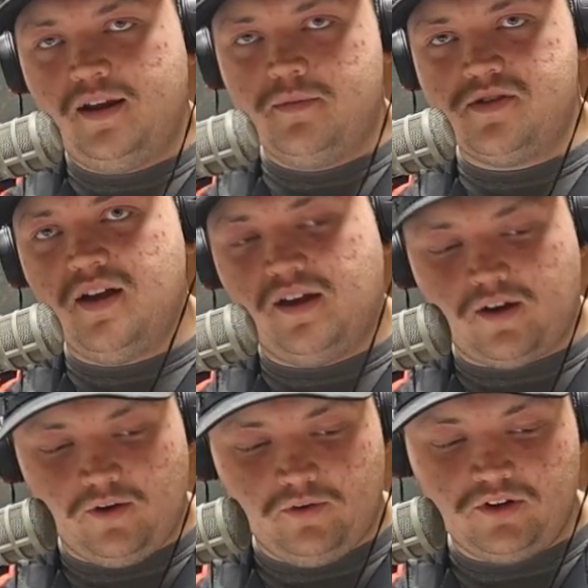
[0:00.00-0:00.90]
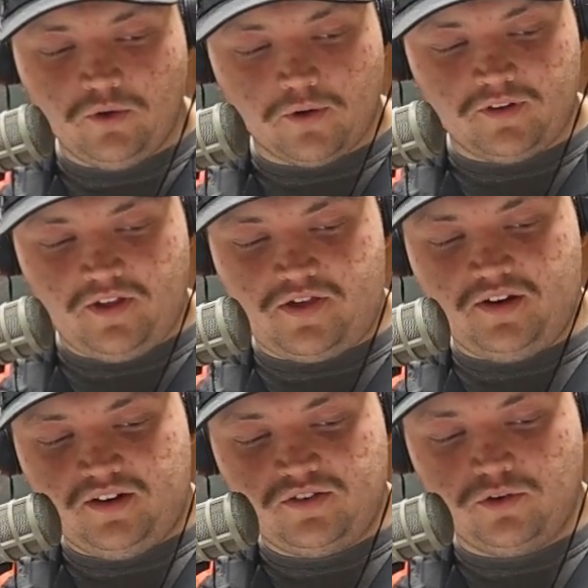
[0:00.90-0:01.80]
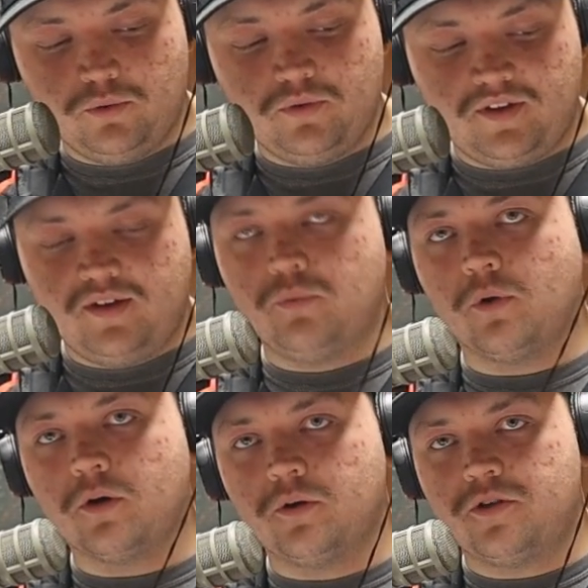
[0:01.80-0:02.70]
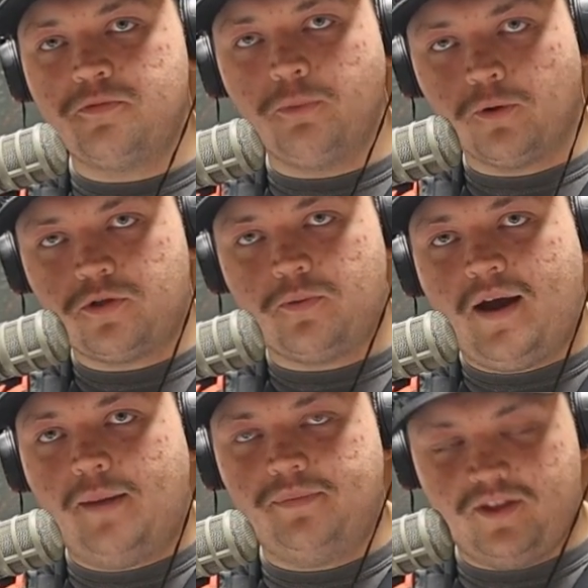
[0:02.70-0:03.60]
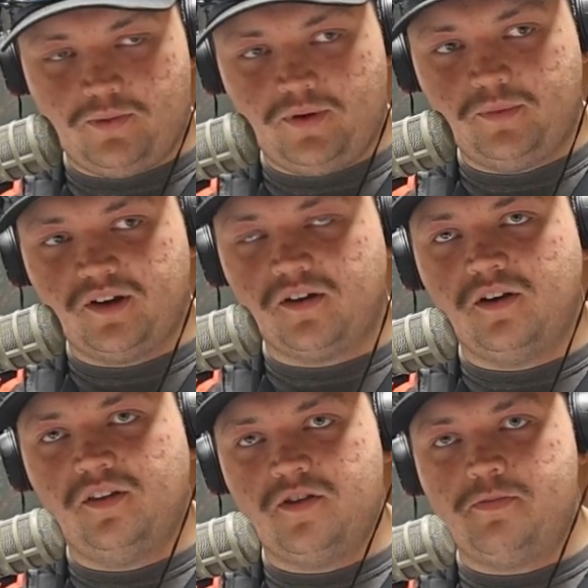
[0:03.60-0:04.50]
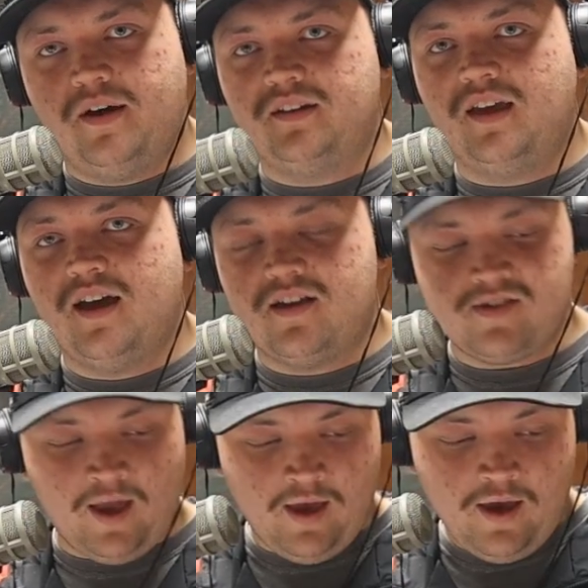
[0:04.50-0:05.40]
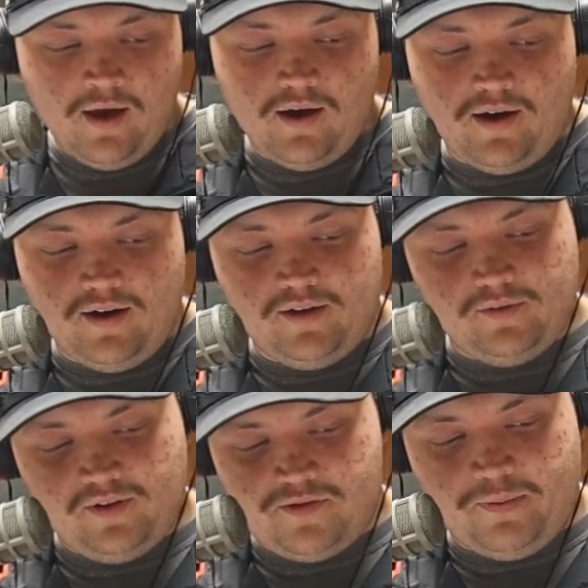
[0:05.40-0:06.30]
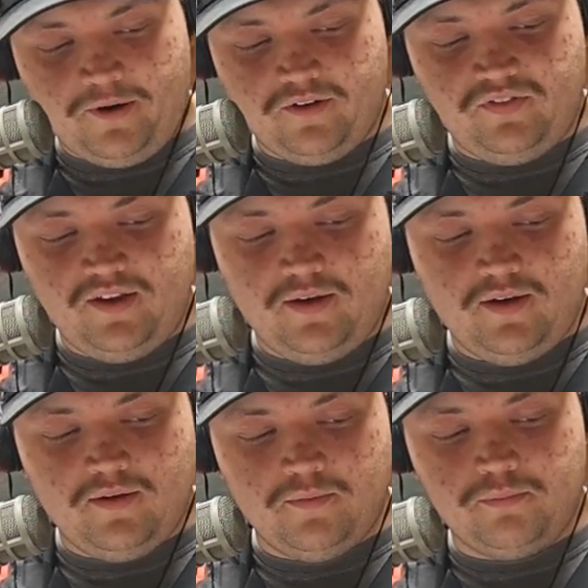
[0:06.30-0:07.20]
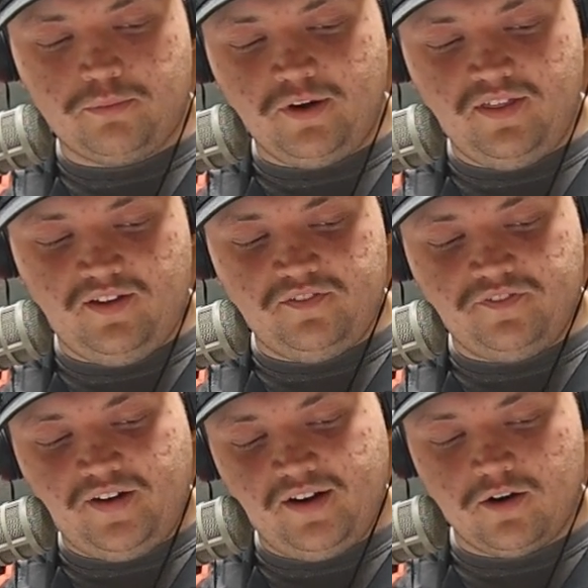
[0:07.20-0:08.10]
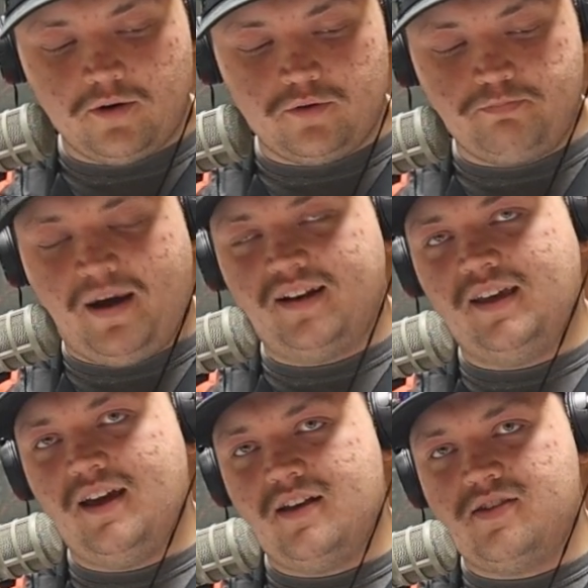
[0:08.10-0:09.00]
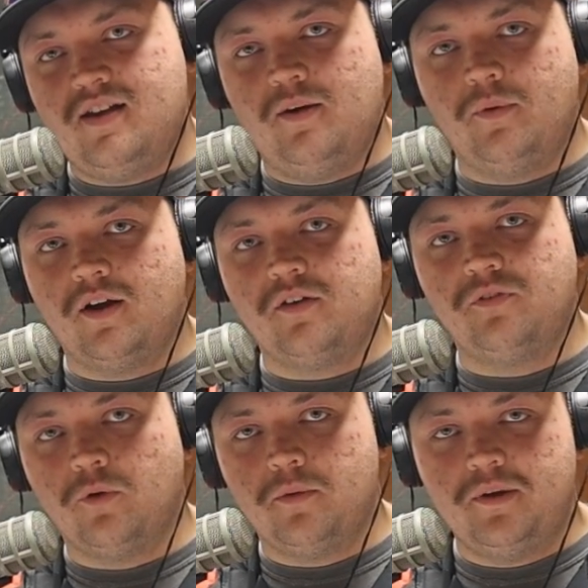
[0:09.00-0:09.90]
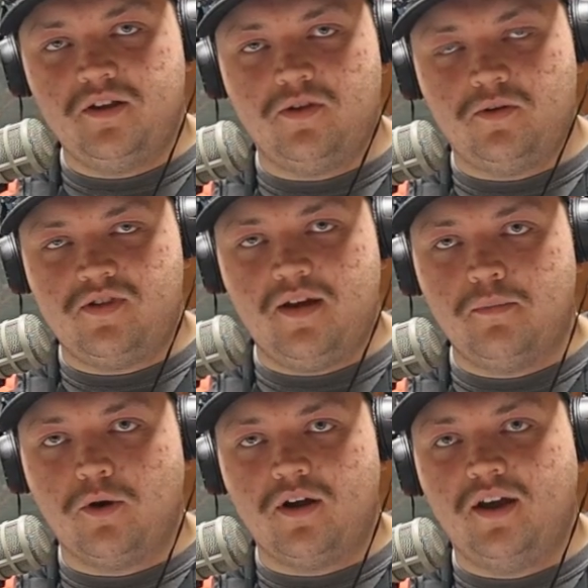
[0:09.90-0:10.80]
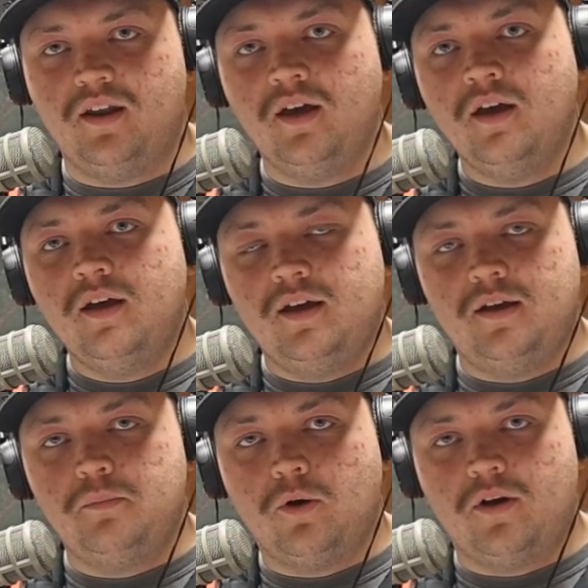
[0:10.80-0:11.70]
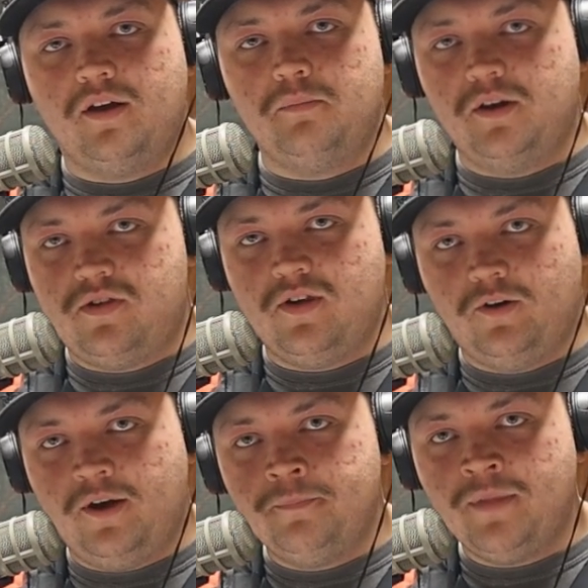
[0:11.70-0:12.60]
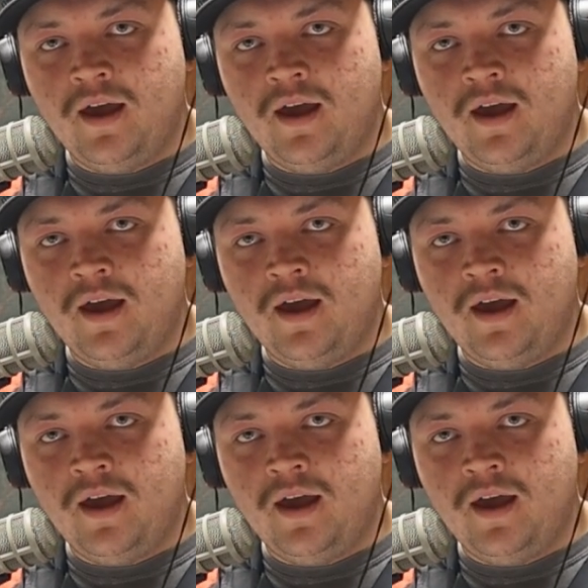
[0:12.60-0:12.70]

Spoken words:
name is Nate Coen. You're listening to the Rural Sports Wrap. That's what I'm going to call this podcast. As part of the Breathing Fire podcast network for Minnesota State Moorhead in Moorhead, Minnesota.